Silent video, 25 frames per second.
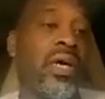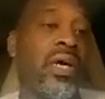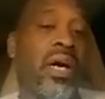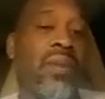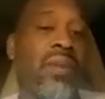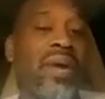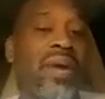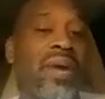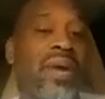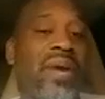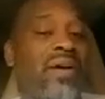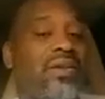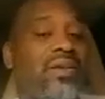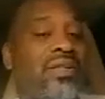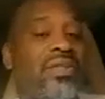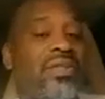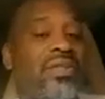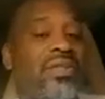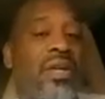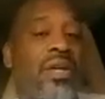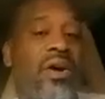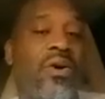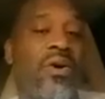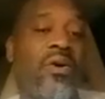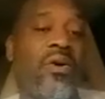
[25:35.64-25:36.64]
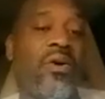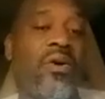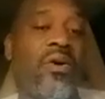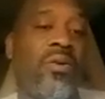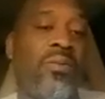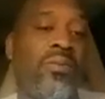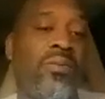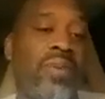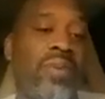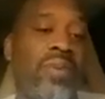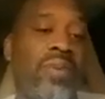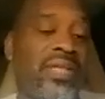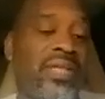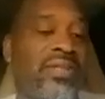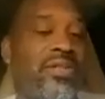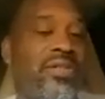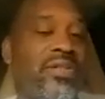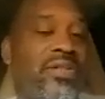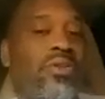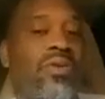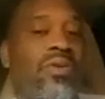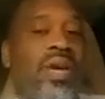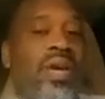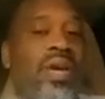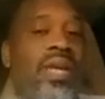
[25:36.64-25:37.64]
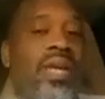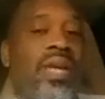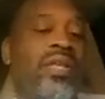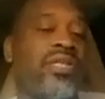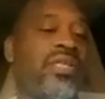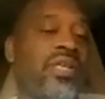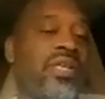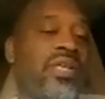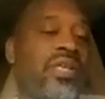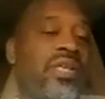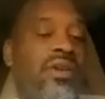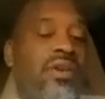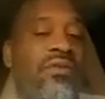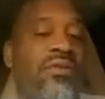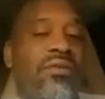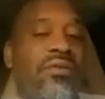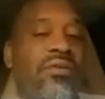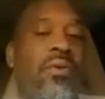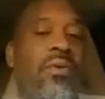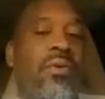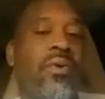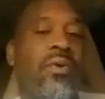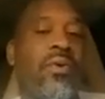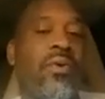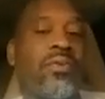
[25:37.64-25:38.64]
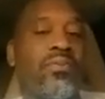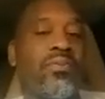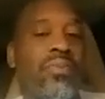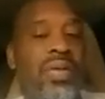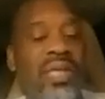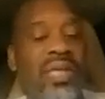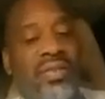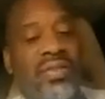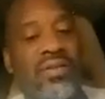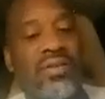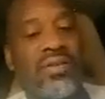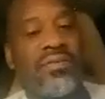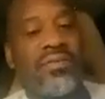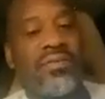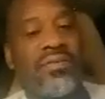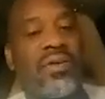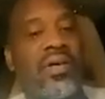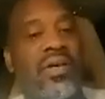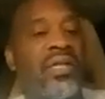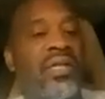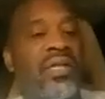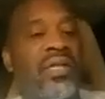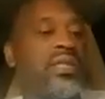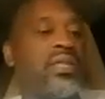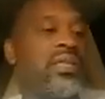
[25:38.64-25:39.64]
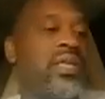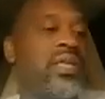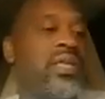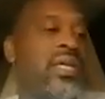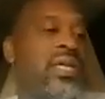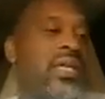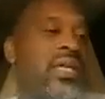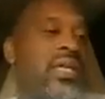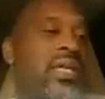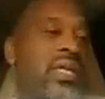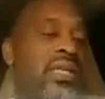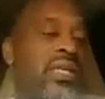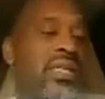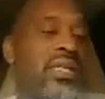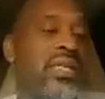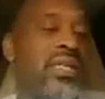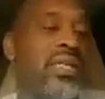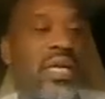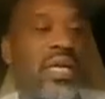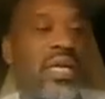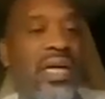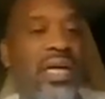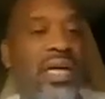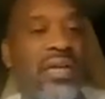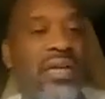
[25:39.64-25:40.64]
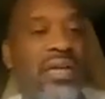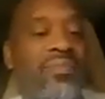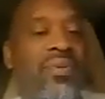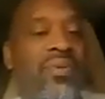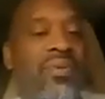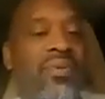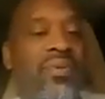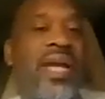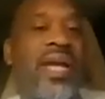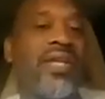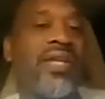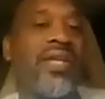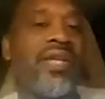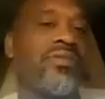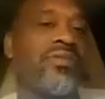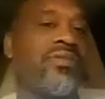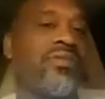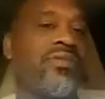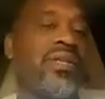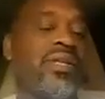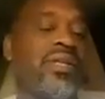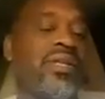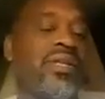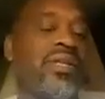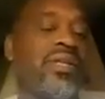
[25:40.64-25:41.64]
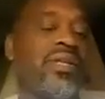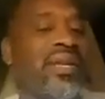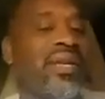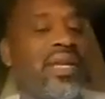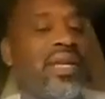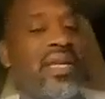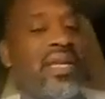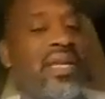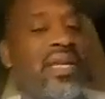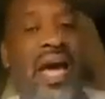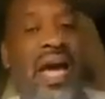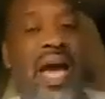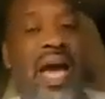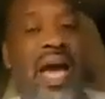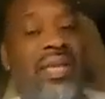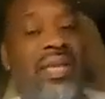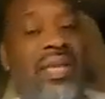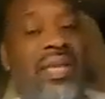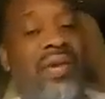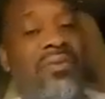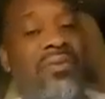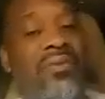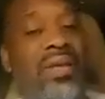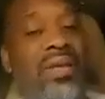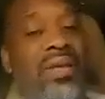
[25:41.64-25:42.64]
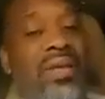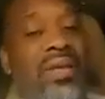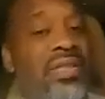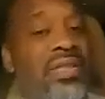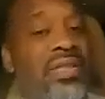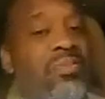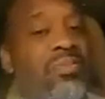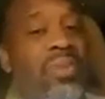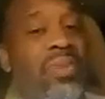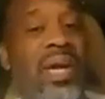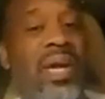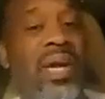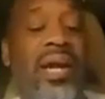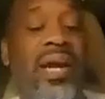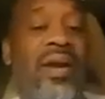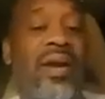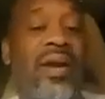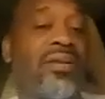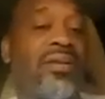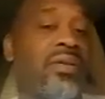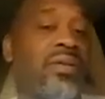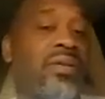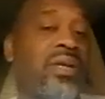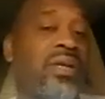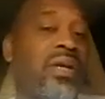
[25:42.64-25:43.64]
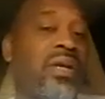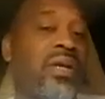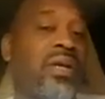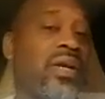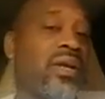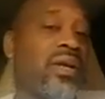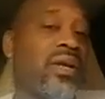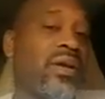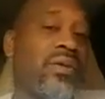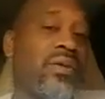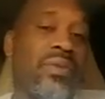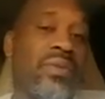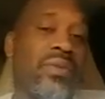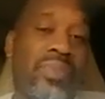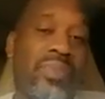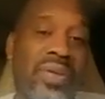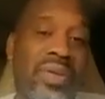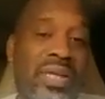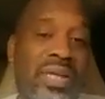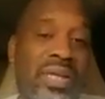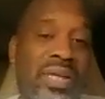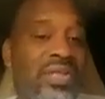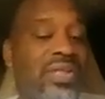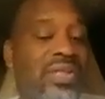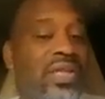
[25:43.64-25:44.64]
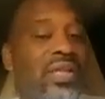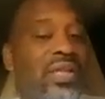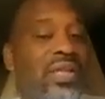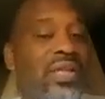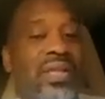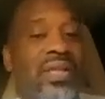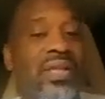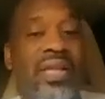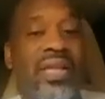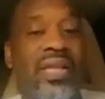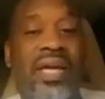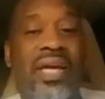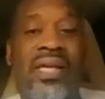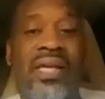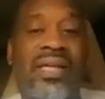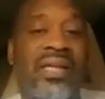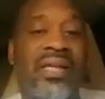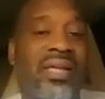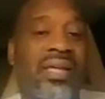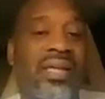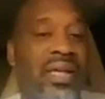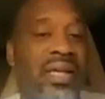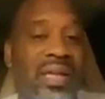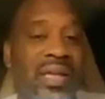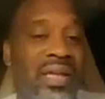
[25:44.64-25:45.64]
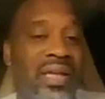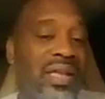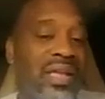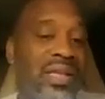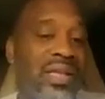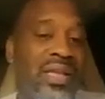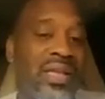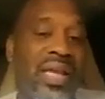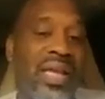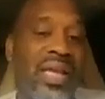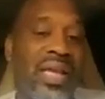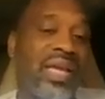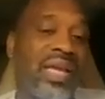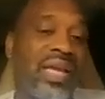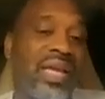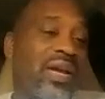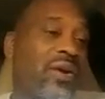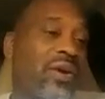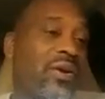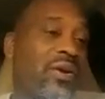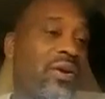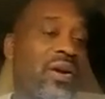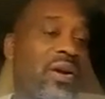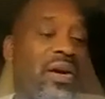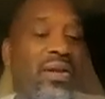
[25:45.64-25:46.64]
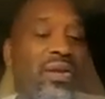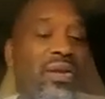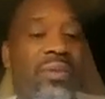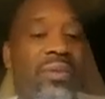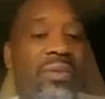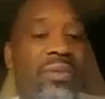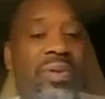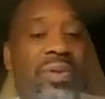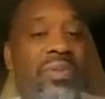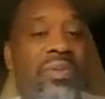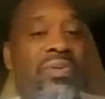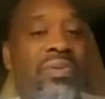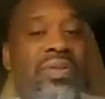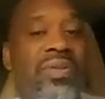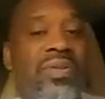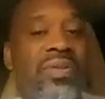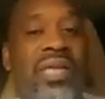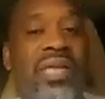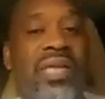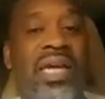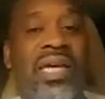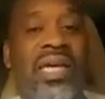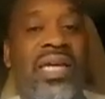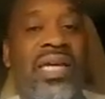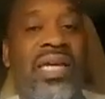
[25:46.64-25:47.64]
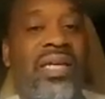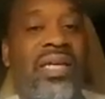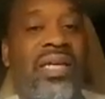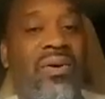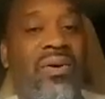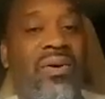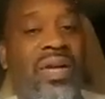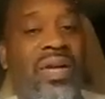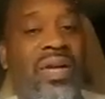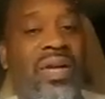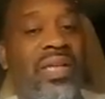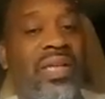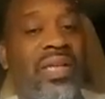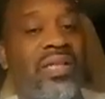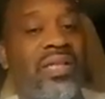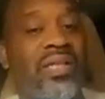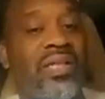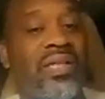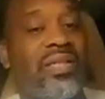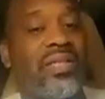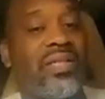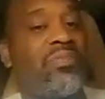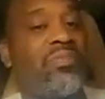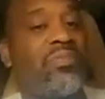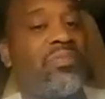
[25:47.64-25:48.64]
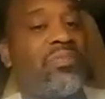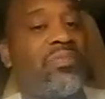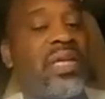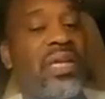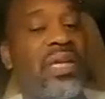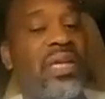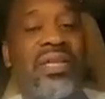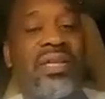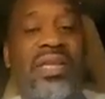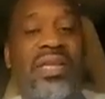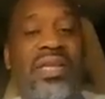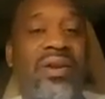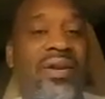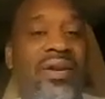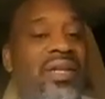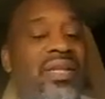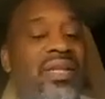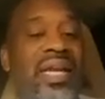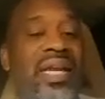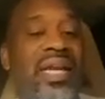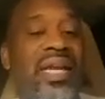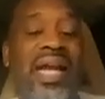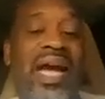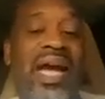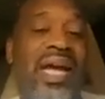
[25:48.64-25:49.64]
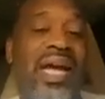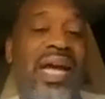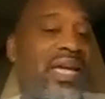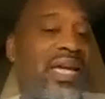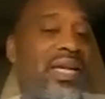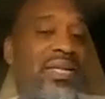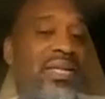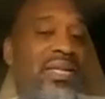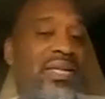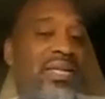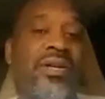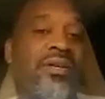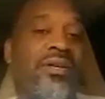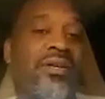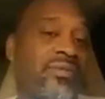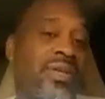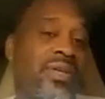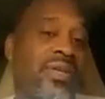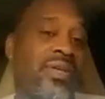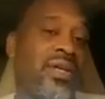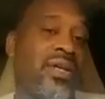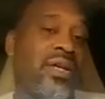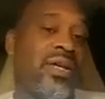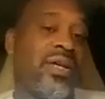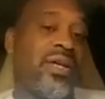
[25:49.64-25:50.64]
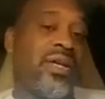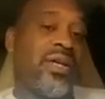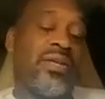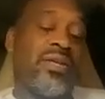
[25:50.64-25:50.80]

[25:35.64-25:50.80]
about this whole business credit, Shelfcorp, business funding, Dun and Bradstreet, and they not. They really just parrots repeating shit that they heard other people say, or they just speaking in theory. They not hands-on,